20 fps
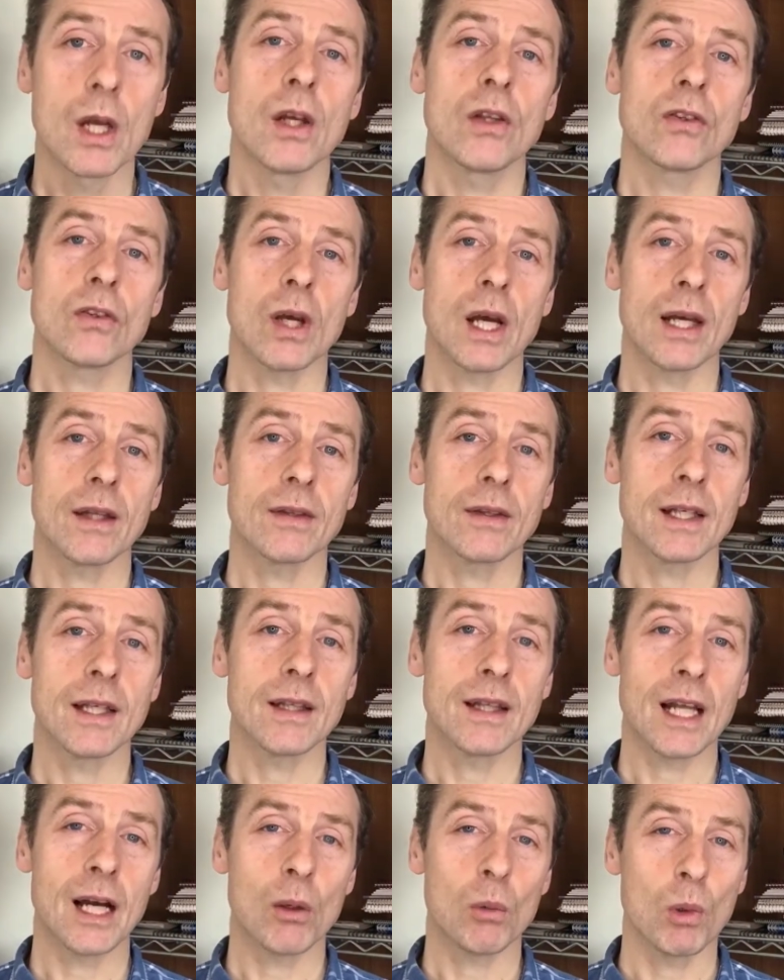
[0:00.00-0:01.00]
So I
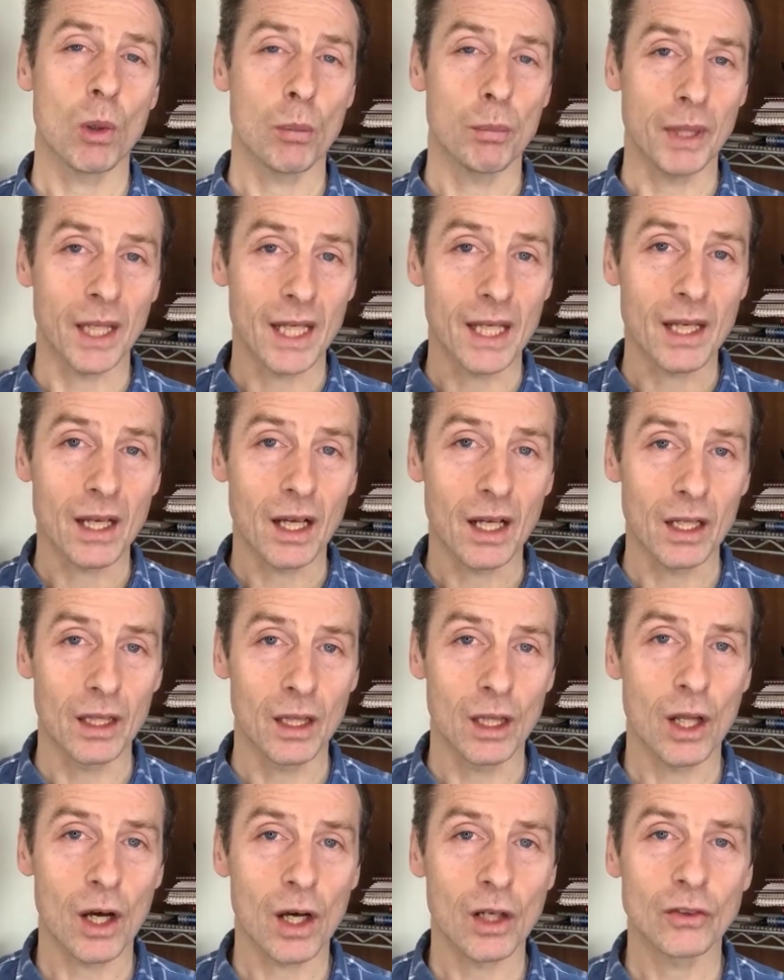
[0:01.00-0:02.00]
think that will be a
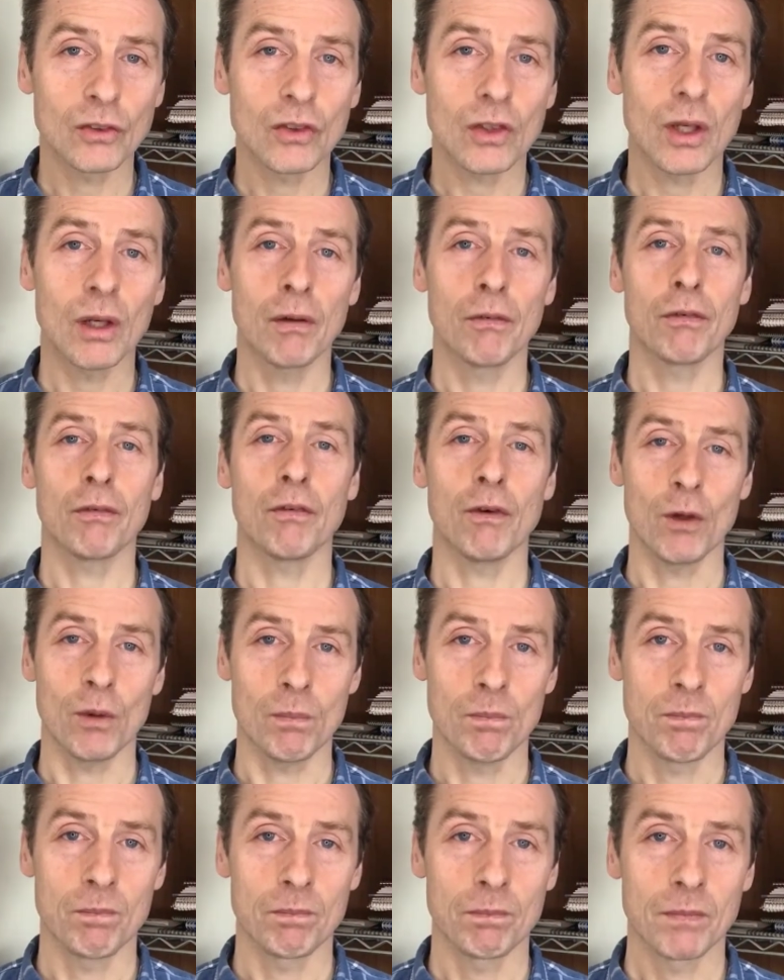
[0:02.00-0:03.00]
lot of
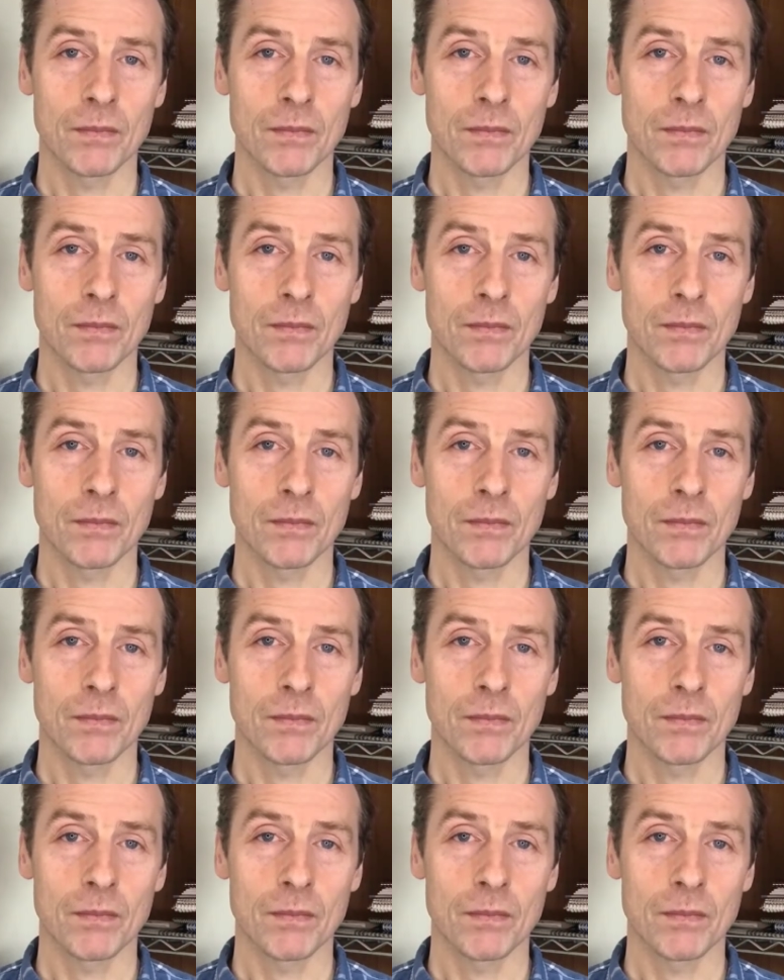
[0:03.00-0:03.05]
fun.